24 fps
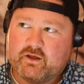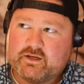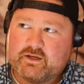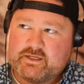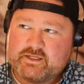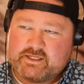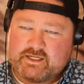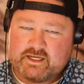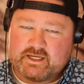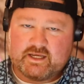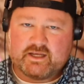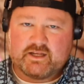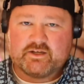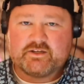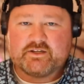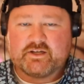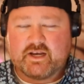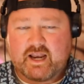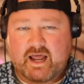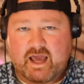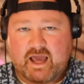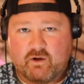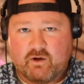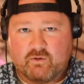tee to
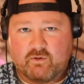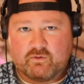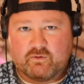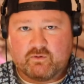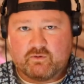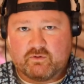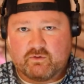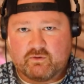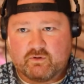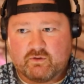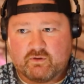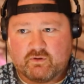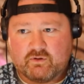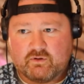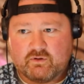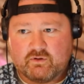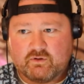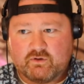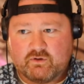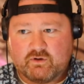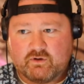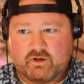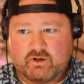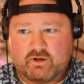now
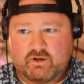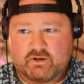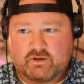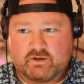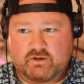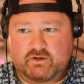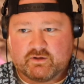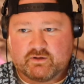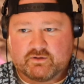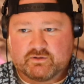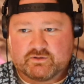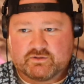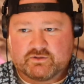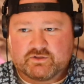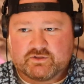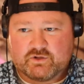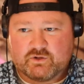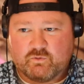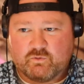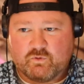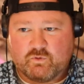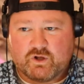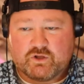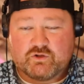to
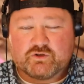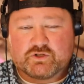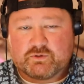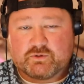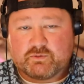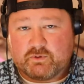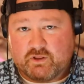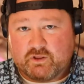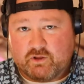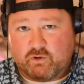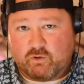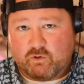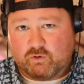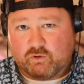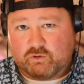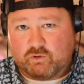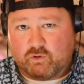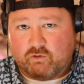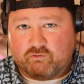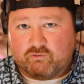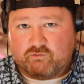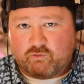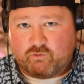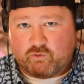what used to be the old hole
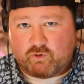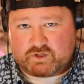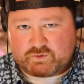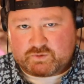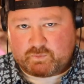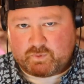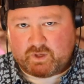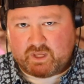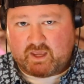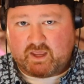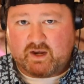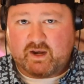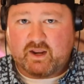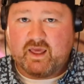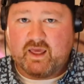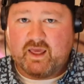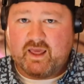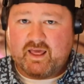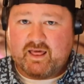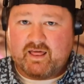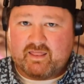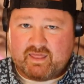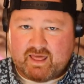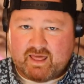4's pin.
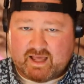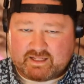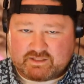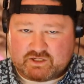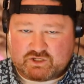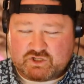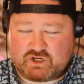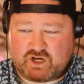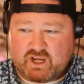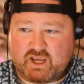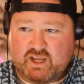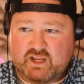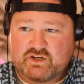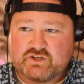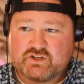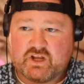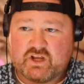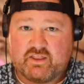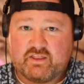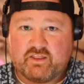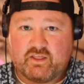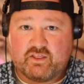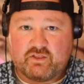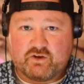That's a change,
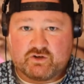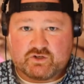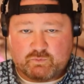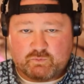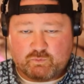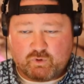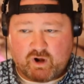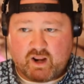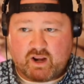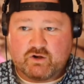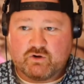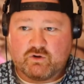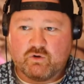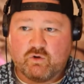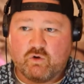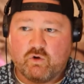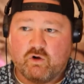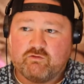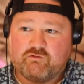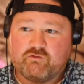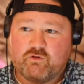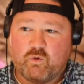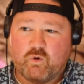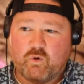and then there's a brand new hole
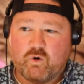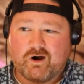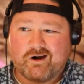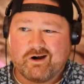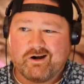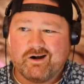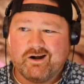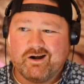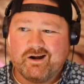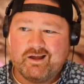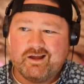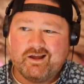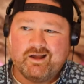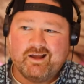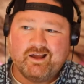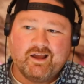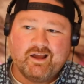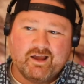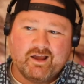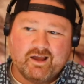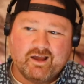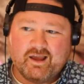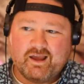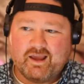4,
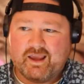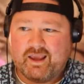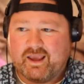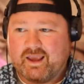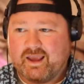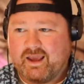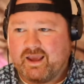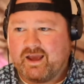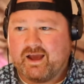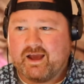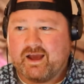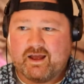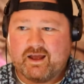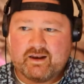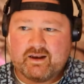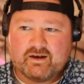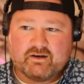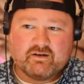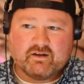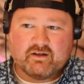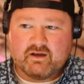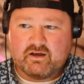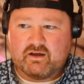and